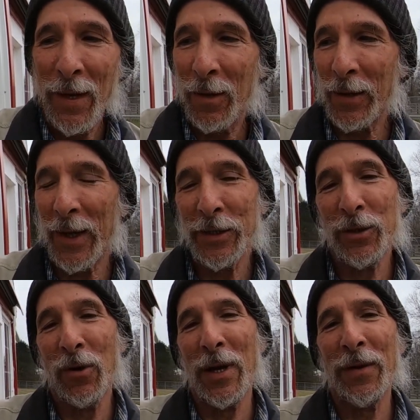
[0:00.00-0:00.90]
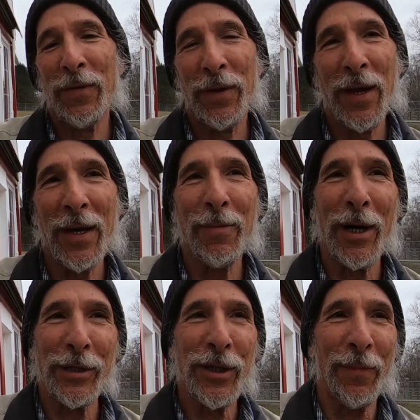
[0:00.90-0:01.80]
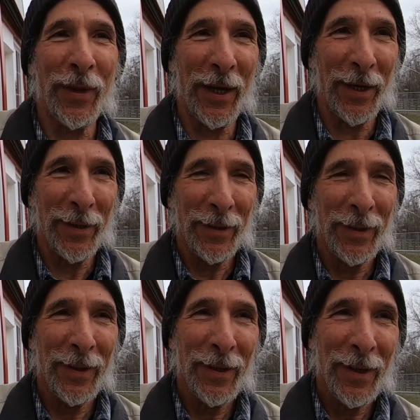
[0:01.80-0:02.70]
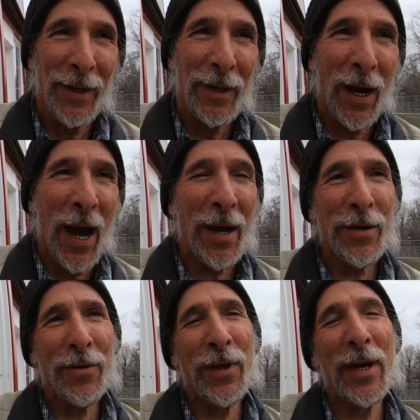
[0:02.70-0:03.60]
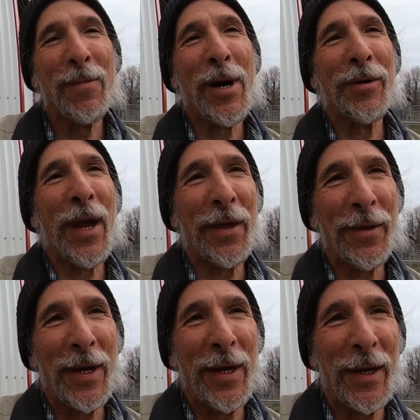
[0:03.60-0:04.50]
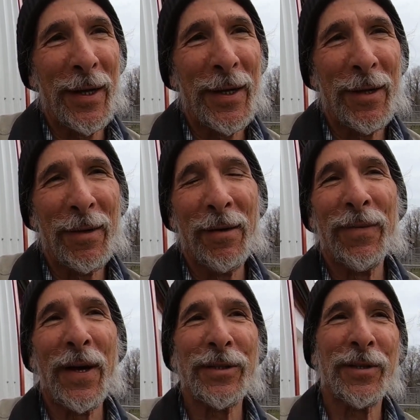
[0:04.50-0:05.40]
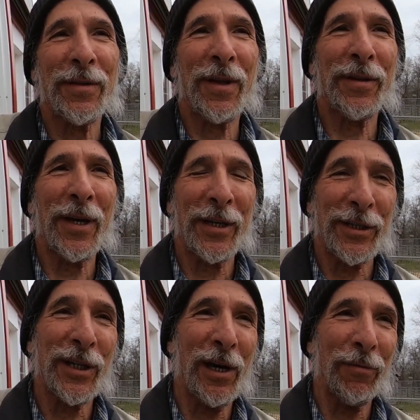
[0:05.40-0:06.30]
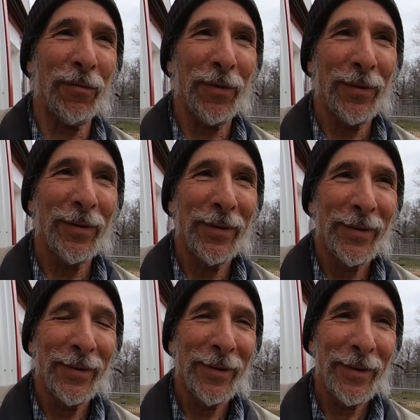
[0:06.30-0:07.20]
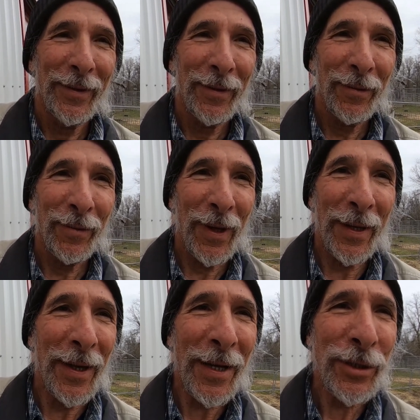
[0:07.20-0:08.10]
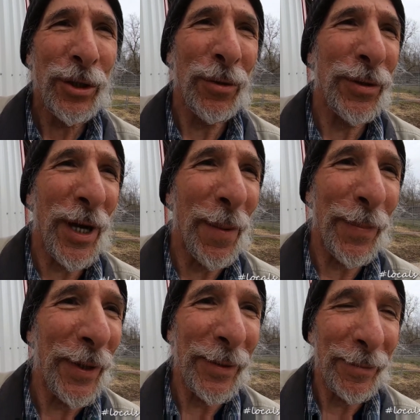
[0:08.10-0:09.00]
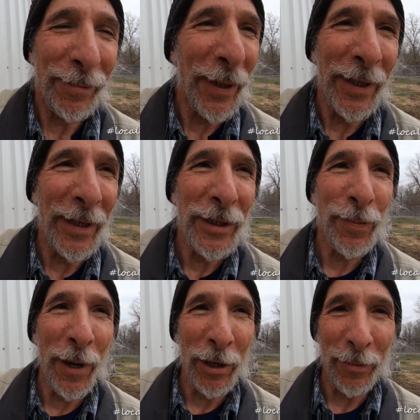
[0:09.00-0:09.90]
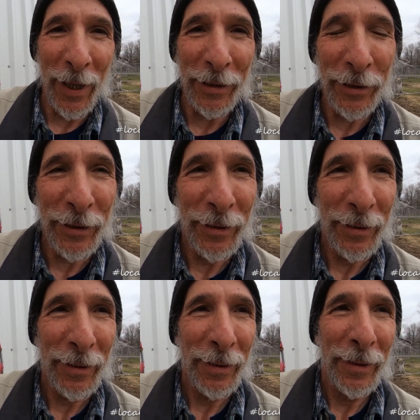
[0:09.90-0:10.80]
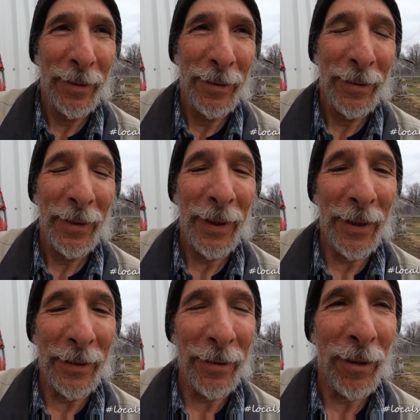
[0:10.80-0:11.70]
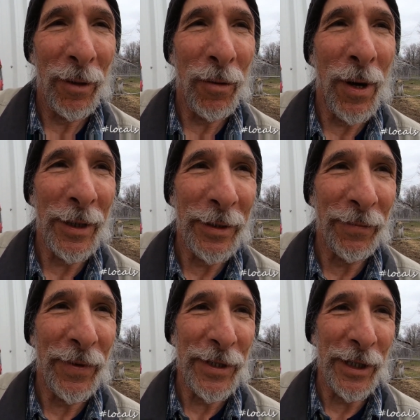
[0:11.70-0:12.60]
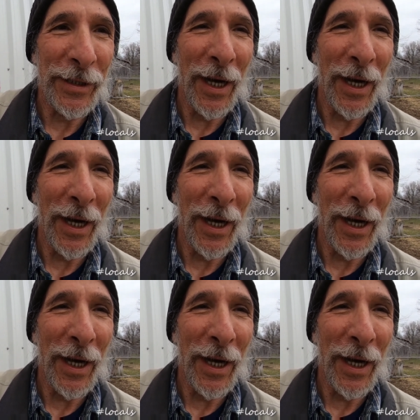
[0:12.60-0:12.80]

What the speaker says: Okay, so if you think about something, how you think about that thing affects the thing itself. And that shows up in many experiments in quantum physics.